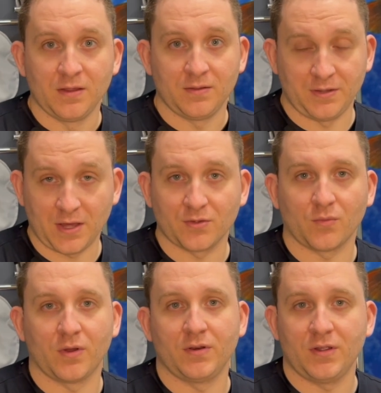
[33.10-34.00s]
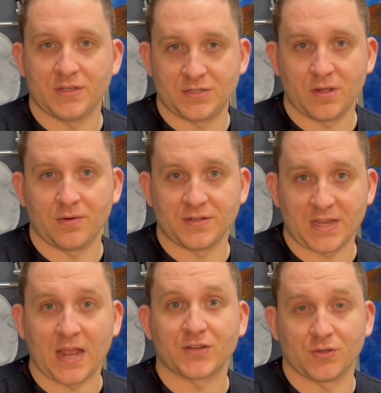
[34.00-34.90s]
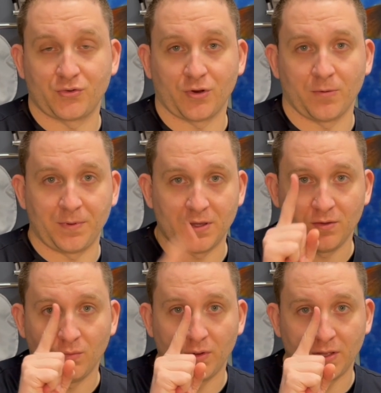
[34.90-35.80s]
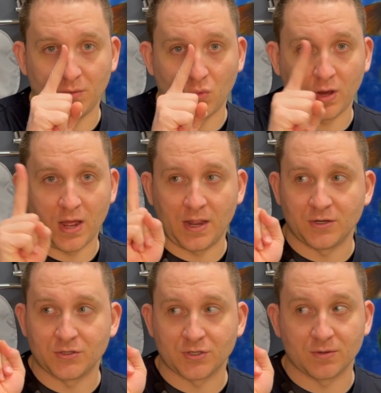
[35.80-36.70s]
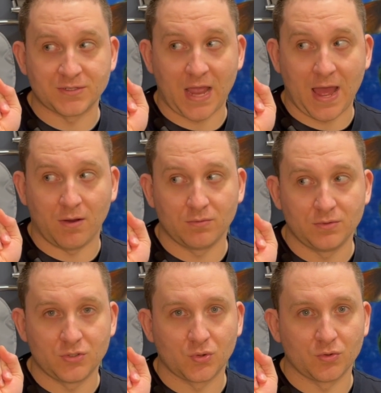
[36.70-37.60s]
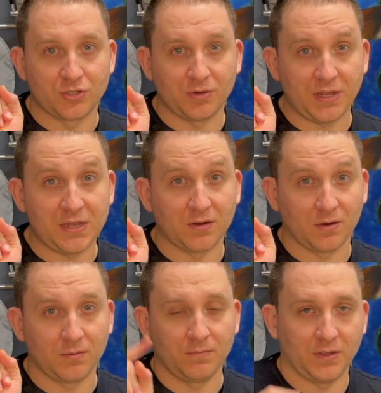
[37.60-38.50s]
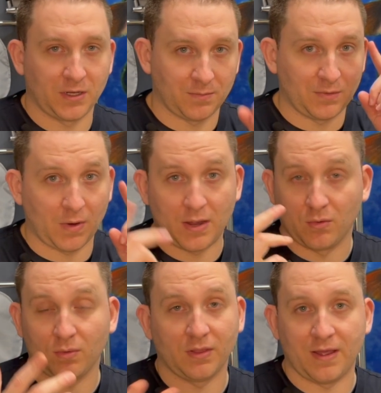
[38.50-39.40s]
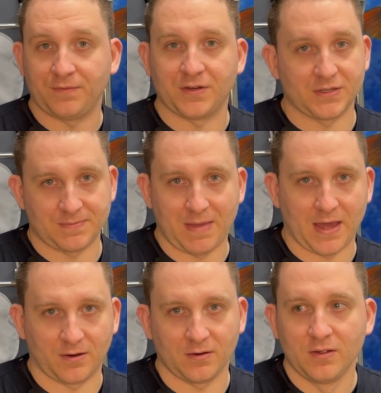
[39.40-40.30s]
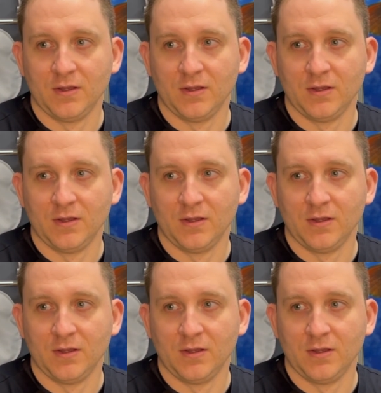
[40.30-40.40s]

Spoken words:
The other one is known as exotropia, when one eye turns out towards your ear. It can be right or left, it doesn't matter.